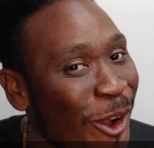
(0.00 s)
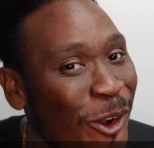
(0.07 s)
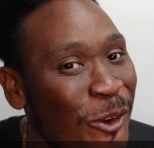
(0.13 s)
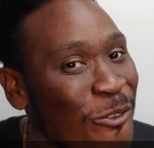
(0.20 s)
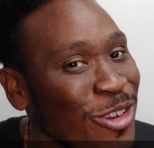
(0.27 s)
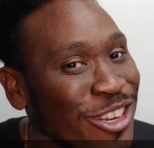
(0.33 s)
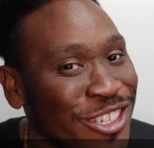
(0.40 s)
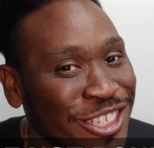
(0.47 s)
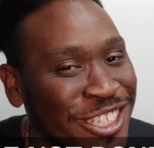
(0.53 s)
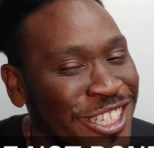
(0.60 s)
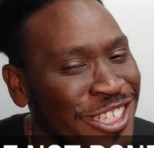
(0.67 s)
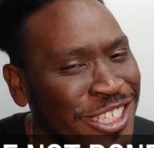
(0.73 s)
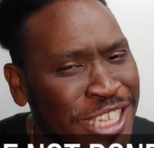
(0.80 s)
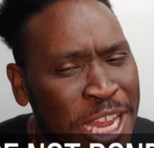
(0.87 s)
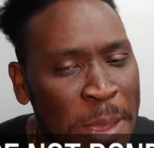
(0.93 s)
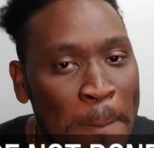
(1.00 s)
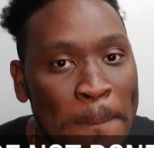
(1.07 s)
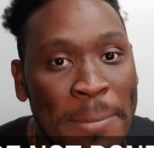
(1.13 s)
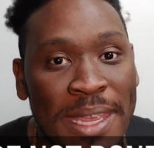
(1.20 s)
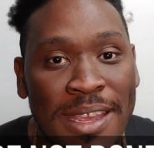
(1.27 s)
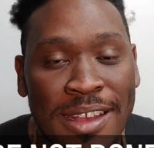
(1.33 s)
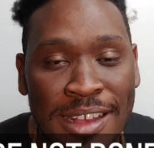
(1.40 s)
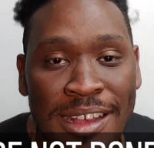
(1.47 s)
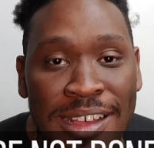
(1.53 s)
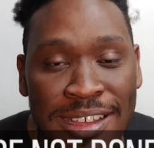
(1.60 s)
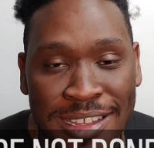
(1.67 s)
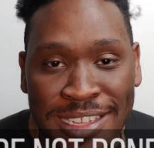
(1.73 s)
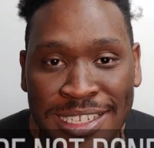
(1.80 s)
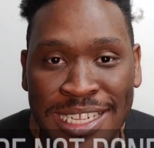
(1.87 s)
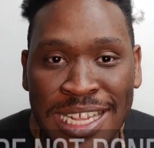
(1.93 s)
over just yet
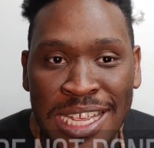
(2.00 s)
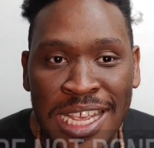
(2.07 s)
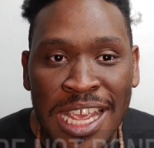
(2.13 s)
because